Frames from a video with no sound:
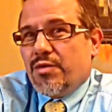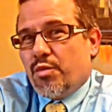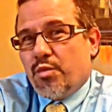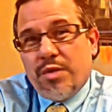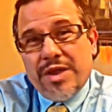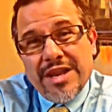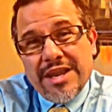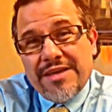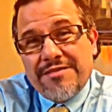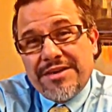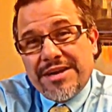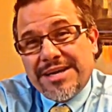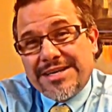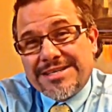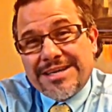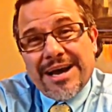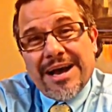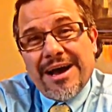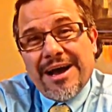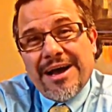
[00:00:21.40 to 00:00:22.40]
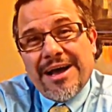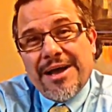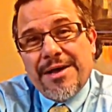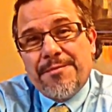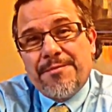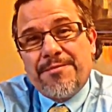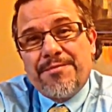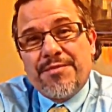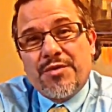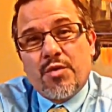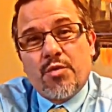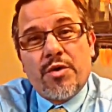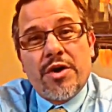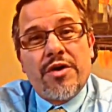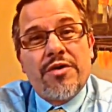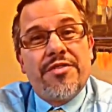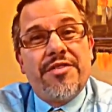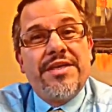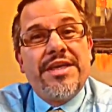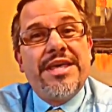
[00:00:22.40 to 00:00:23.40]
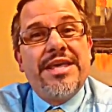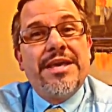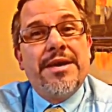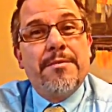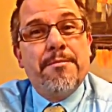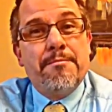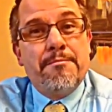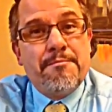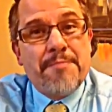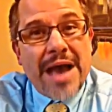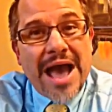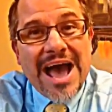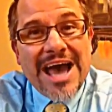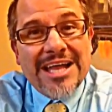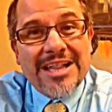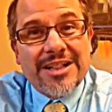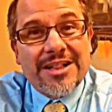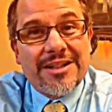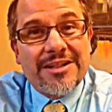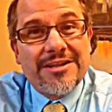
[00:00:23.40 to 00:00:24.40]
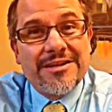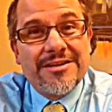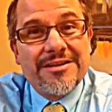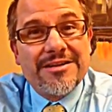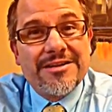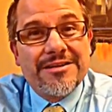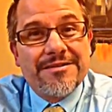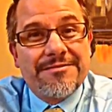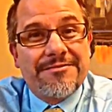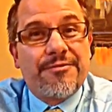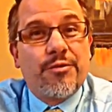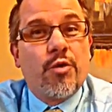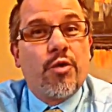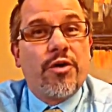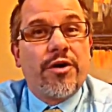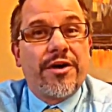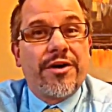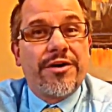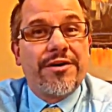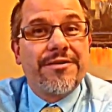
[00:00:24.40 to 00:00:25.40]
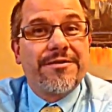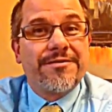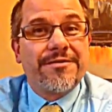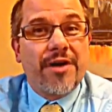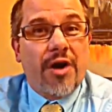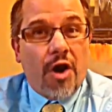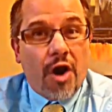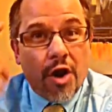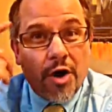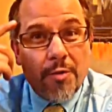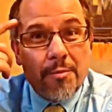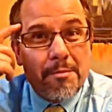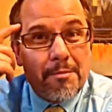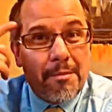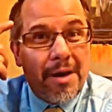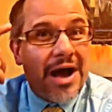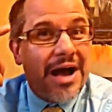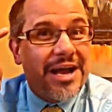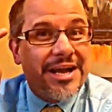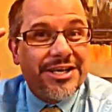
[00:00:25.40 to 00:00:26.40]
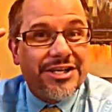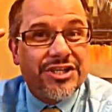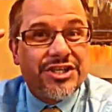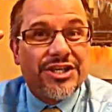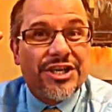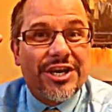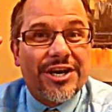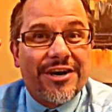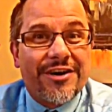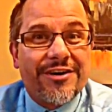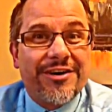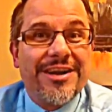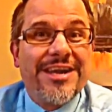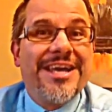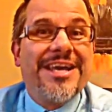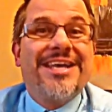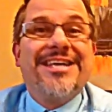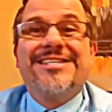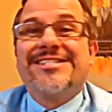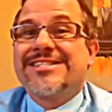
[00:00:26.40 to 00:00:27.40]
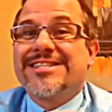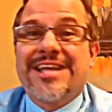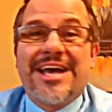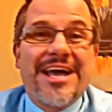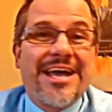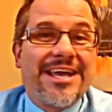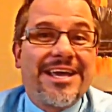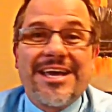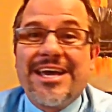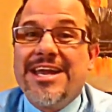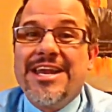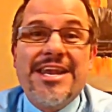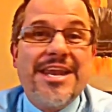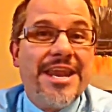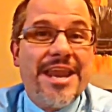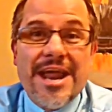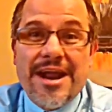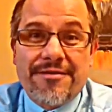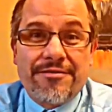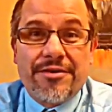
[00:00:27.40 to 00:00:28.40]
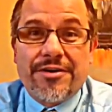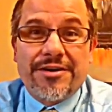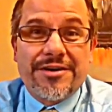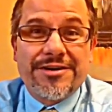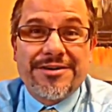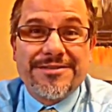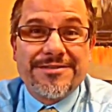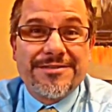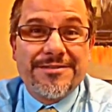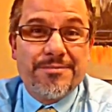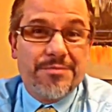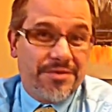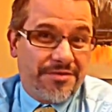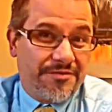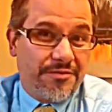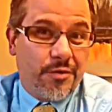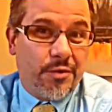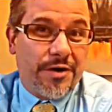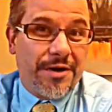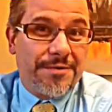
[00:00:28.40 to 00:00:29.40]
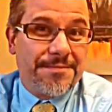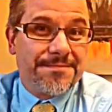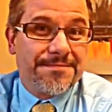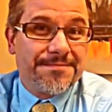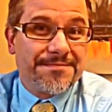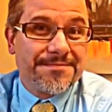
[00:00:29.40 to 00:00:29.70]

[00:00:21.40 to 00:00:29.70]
We live in a time where the battle for our mind share is like never before.